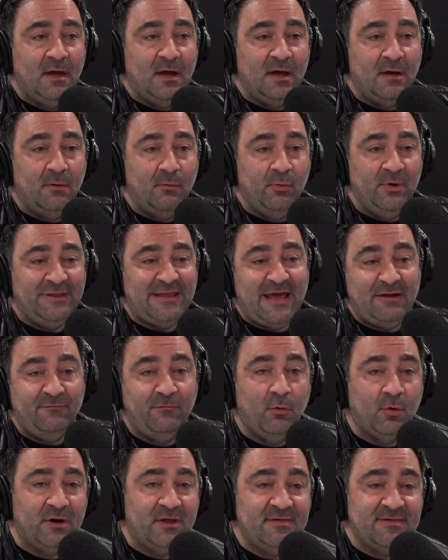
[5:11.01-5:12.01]
uh, with that
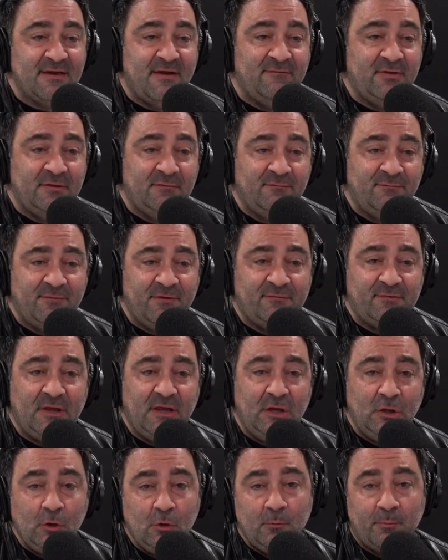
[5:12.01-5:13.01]

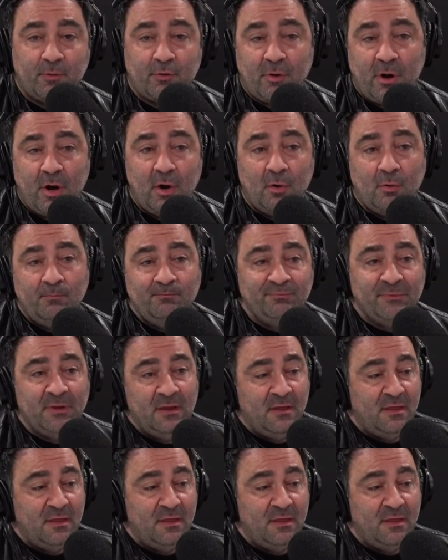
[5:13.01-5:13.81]
4750U Pro,